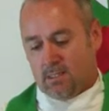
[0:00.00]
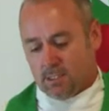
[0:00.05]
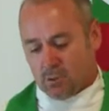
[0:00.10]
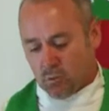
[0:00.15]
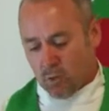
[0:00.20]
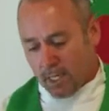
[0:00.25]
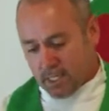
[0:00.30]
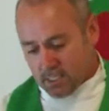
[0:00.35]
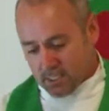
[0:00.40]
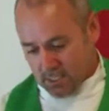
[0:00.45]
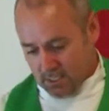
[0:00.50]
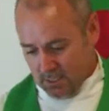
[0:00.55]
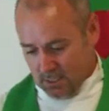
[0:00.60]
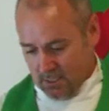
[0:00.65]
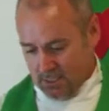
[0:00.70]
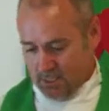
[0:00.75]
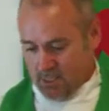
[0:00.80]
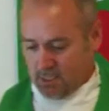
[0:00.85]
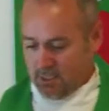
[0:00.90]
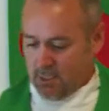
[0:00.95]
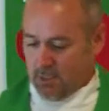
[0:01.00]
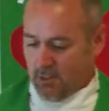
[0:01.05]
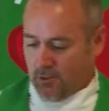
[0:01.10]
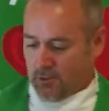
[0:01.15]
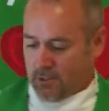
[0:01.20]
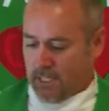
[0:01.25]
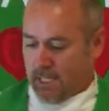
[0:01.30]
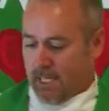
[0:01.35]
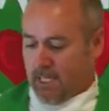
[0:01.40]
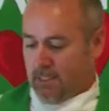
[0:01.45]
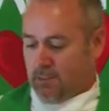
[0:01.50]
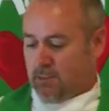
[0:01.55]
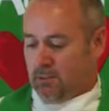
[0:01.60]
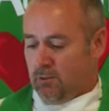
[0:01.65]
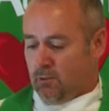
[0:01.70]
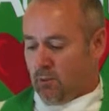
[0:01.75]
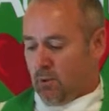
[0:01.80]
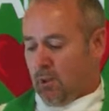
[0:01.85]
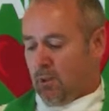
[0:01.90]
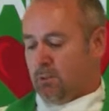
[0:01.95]
His righteousness, he goes on
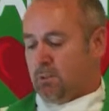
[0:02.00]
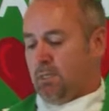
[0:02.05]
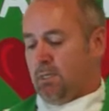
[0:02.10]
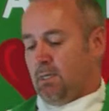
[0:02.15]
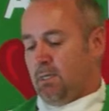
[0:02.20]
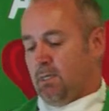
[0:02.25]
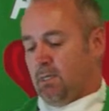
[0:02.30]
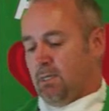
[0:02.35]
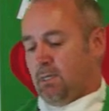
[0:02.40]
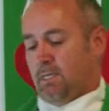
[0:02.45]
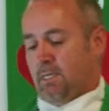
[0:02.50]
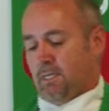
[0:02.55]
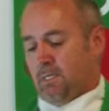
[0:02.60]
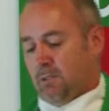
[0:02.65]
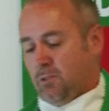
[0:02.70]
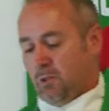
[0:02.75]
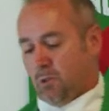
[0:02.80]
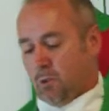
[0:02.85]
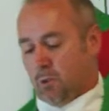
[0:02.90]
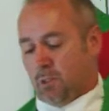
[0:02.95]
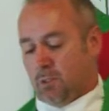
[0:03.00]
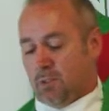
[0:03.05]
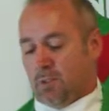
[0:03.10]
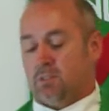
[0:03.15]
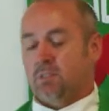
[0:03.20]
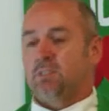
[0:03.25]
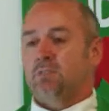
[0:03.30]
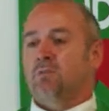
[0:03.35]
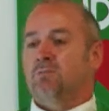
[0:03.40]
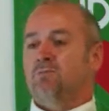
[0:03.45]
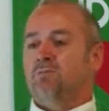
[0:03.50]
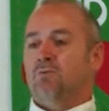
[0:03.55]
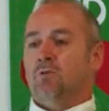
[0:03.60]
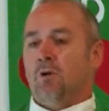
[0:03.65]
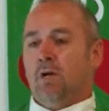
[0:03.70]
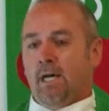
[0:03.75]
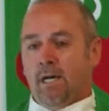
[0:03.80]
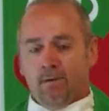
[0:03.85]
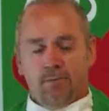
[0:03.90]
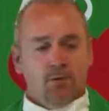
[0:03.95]
to quote, endures
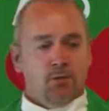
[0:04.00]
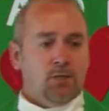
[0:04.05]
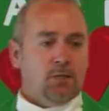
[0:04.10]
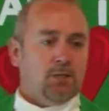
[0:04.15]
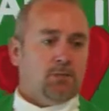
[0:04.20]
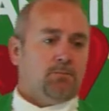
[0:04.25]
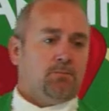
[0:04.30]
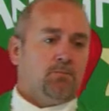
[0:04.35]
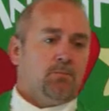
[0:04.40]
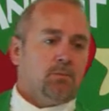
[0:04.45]
forever.